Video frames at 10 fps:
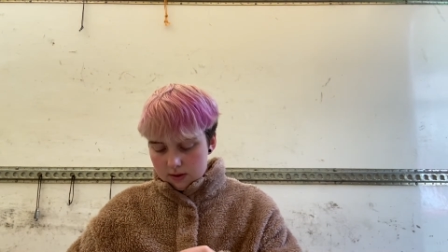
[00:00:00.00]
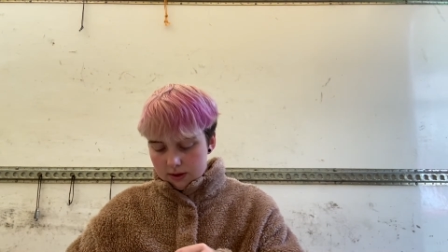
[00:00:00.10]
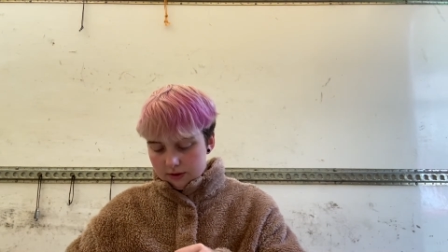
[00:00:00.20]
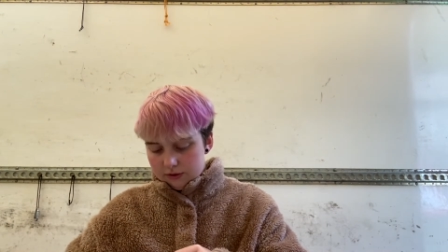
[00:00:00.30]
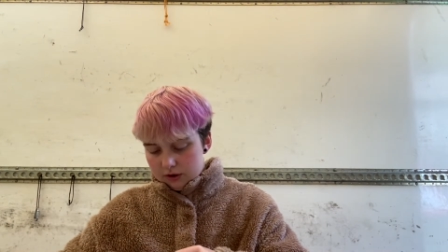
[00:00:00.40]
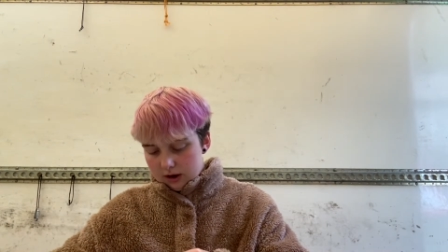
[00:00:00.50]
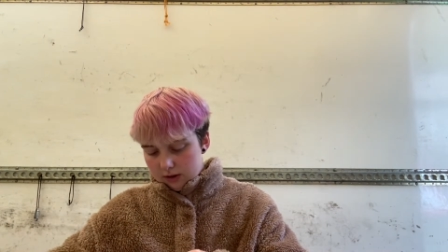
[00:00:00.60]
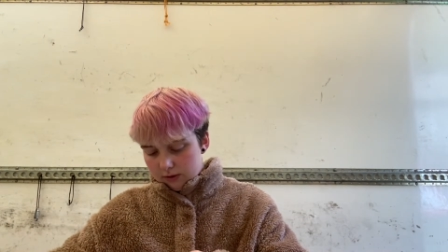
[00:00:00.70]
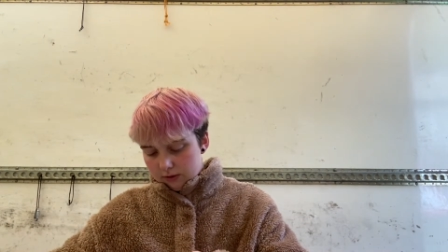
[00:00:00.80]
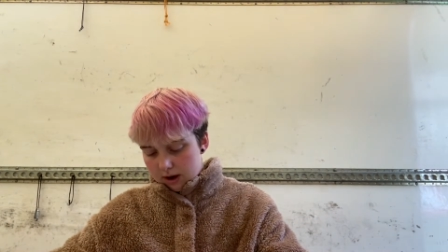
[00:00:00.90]
this
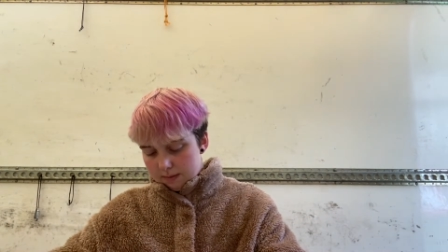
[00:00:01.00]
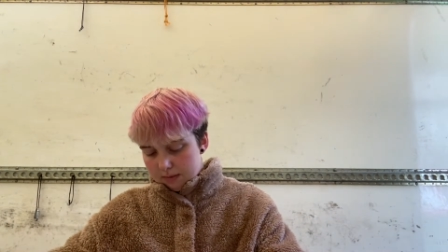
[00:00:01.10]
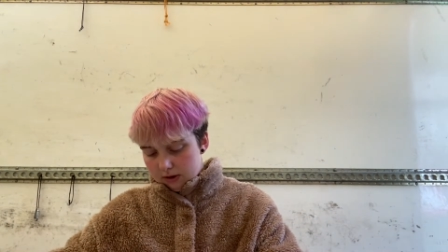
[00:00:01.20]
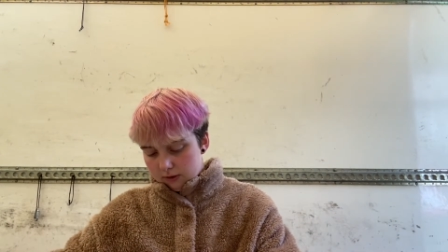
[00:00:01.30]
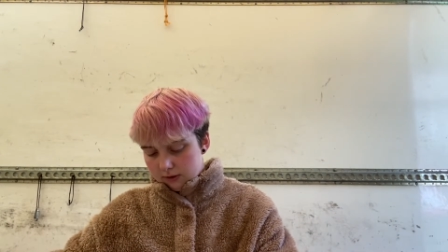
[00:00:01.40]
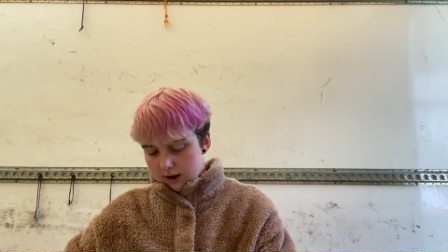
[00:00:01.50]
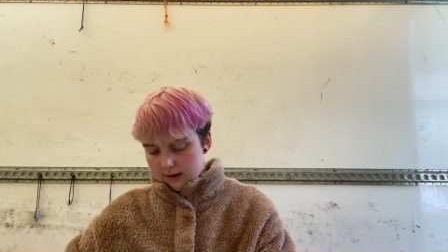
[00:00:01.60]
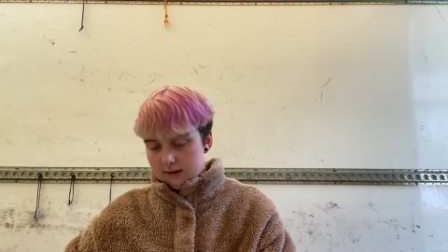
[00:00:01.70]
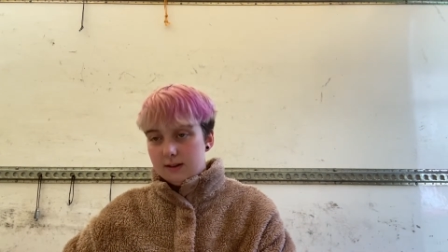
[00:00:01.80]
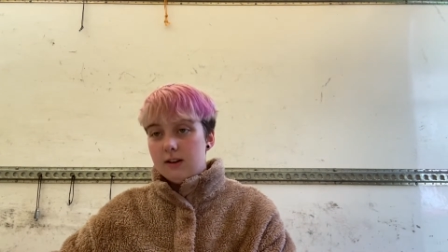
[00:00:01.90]
chin strap, make sure it
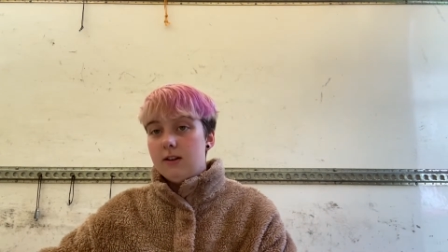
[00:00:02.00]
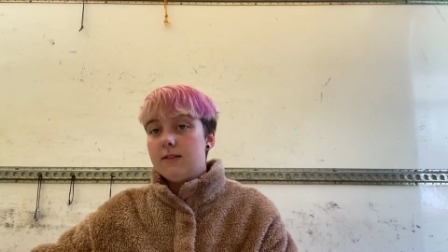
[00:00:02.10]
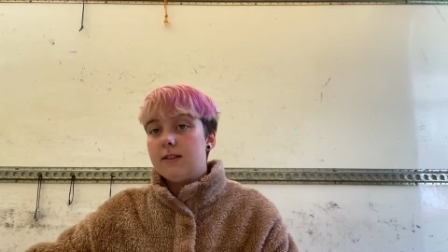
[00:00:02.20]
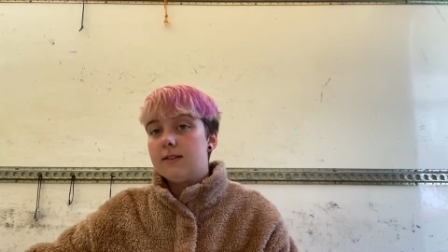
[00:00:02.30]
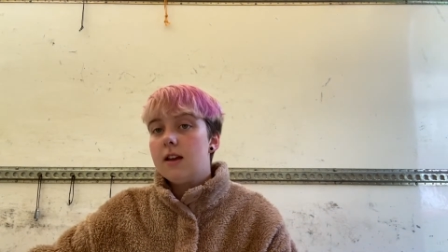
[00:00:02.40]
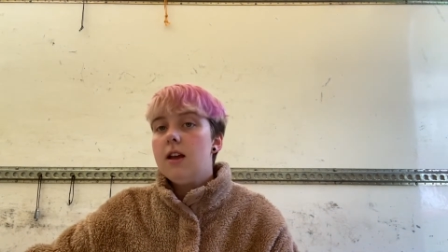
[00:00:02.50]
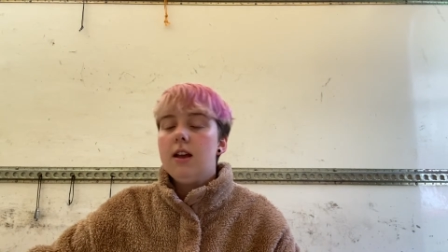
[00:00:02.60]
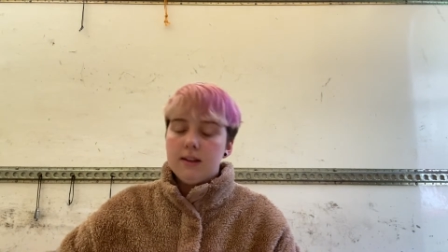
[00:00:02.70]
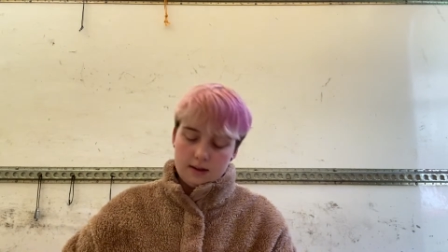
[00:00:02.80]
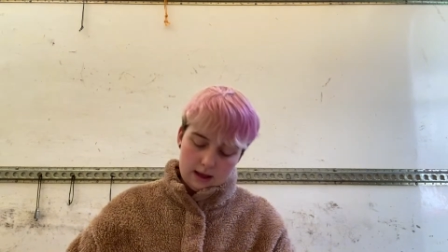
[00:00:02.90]
tightens and loosens
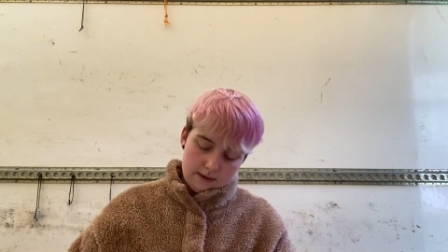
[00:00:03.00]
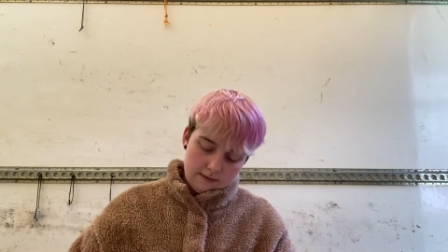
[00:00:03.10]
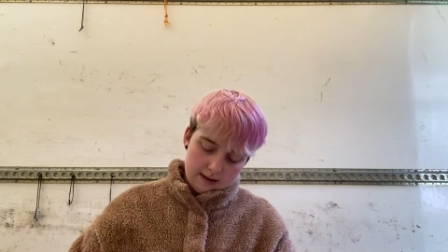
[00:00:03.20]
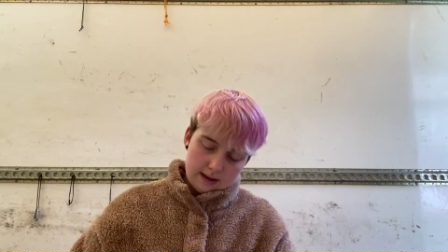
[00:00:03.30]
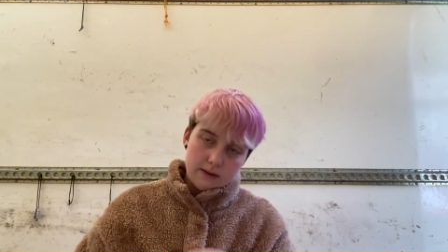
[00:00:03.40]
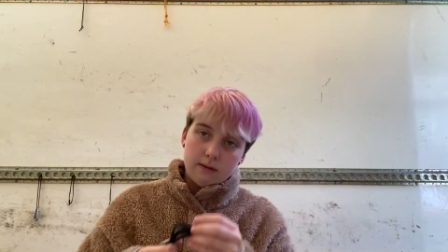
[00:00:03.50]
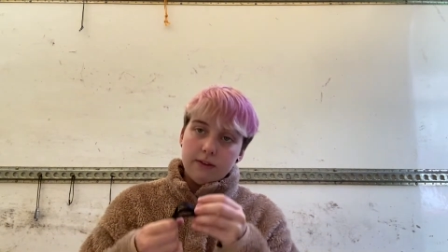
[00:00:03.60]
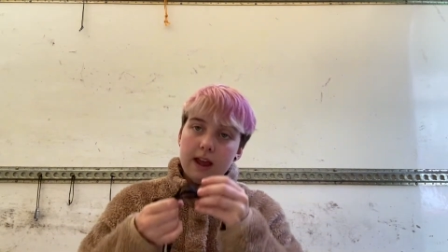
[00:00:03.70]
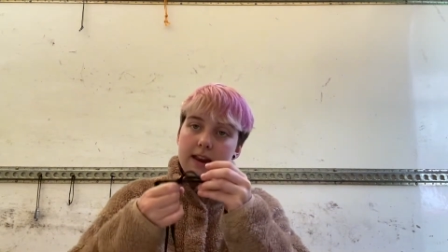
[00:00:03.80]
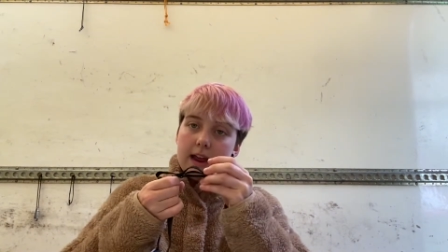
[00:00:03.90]
so that it fits everyone's
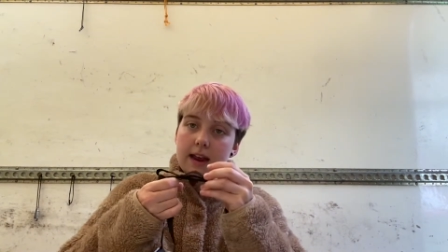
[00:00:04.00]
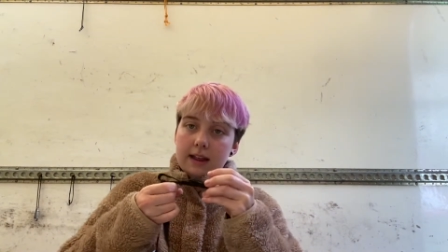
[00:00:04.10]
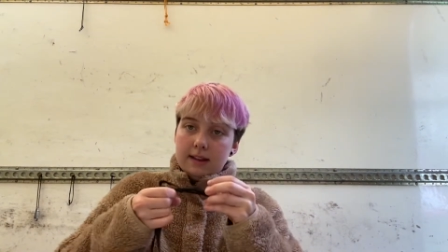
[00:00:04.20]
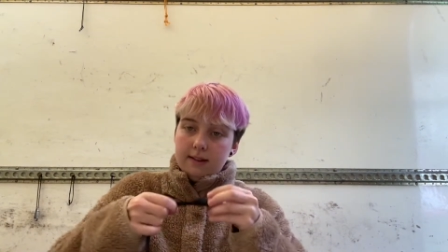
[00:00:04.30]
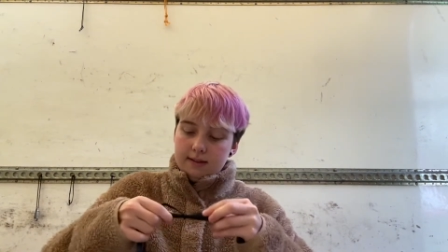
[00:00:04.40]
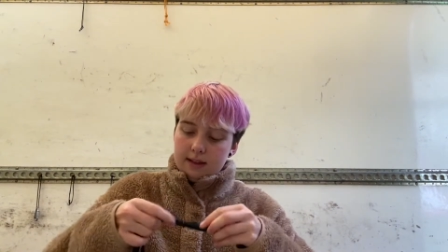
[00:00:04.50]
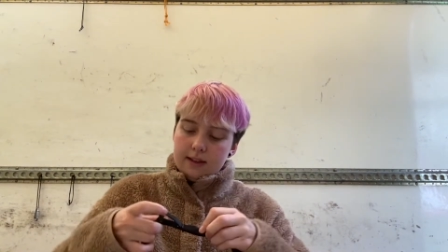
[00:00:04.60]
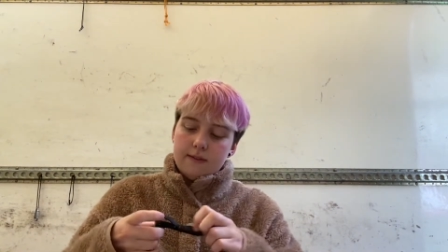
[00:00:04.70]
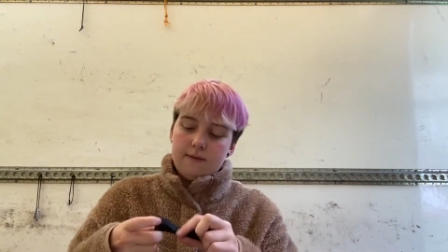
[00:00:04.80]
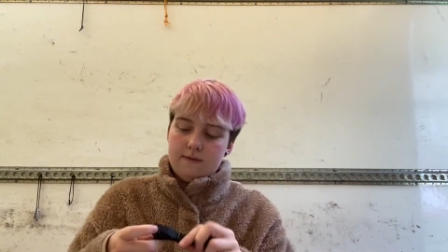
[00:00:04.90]
head, and it does,
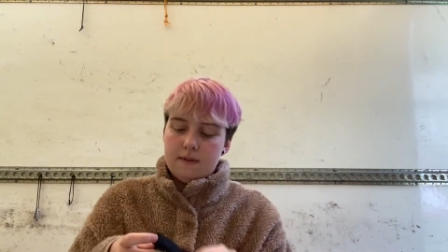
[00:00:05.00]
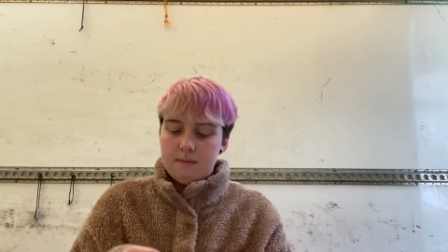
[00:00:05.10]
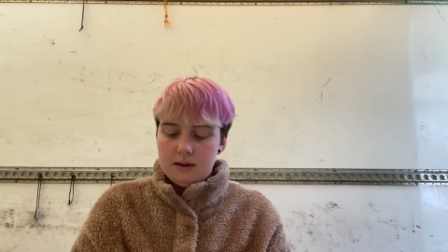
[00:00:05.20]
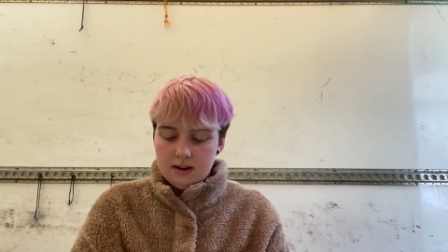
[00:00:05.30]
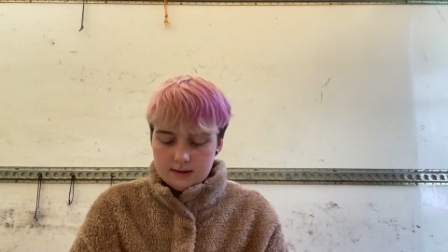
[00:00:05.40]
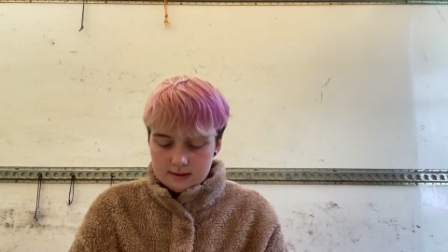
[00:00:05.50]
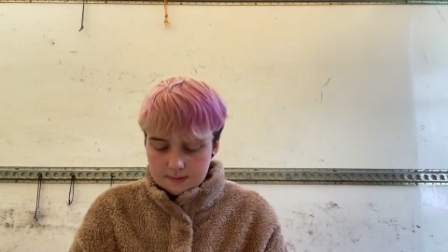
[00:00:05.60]
that's fabulous.